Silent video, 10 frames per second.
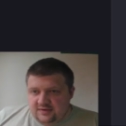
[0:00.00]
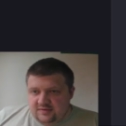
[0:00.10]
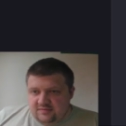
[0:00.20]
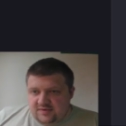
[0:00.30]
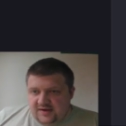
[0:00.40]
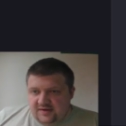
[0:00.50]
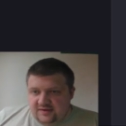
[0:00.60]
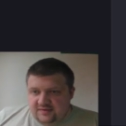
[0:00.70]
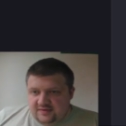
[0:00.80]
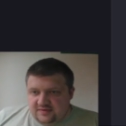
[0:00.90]

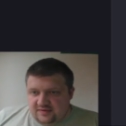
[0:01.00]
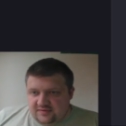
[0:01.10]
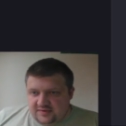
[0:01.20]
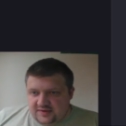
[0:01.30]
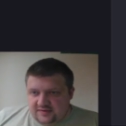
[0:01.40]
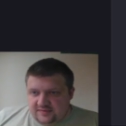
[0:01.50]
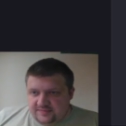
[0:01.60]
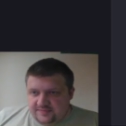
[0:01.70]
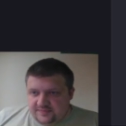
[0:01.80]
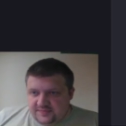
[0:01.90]
Radiant Suffering.
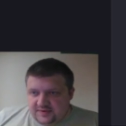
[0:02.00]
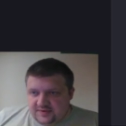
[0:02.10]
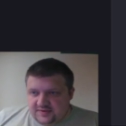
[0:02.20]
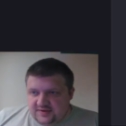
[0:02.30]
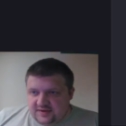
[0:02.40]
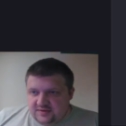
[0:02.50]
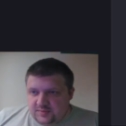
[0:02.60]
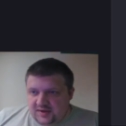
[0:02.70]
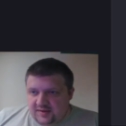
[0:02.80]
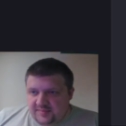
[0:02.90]
Attacks one
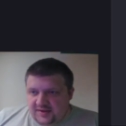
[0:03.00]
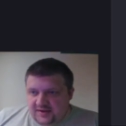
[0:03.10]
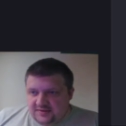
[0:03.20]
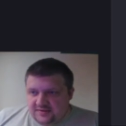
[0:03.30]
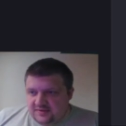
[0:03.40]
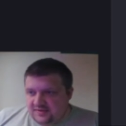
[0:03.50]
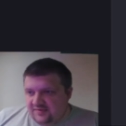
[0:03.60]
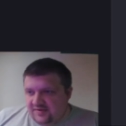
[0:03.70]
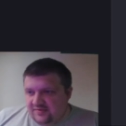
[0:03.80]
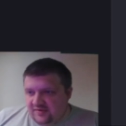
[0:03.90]
enemy, has a
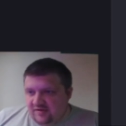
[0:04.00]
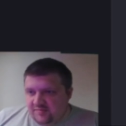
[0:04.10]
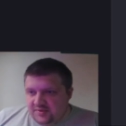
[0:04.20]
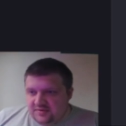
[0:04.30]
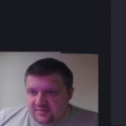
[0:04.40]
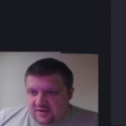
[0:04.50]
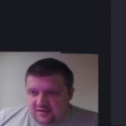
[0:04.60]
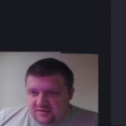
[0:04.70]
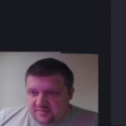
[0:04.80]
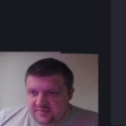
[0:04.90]
75 books to
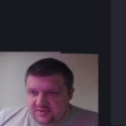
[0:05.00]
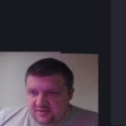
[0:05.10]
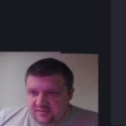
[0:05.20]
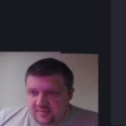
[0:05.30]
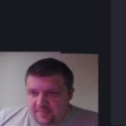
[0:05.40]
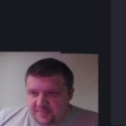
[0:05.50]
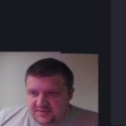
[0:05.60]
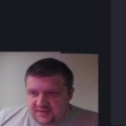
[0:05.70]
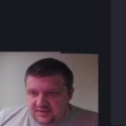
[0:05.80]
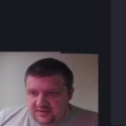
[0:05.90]
100%
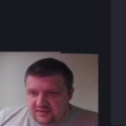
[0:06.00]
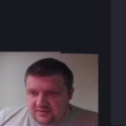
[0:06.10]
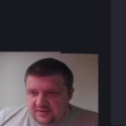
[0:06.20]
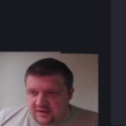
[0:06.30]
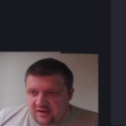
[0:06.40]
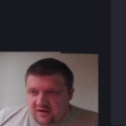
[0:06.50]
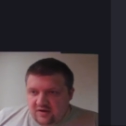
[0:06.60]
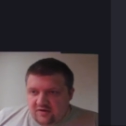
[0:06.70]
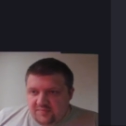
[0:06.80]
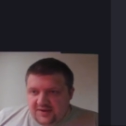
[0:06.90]
chance of
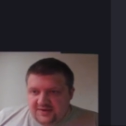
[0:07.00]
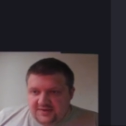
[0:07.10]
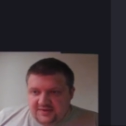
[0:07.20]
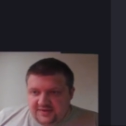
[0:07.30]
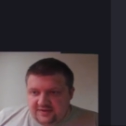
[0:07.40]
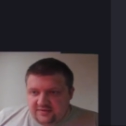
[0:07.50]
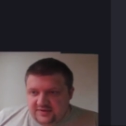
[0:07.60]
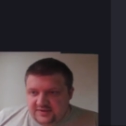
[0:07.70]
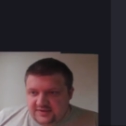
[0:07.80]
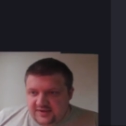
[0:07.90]
placing decreased
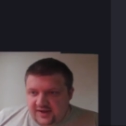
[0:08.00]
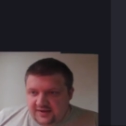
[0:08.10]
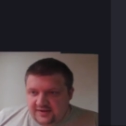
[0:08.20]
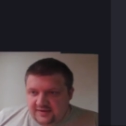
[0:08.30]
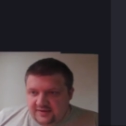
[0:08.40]
attack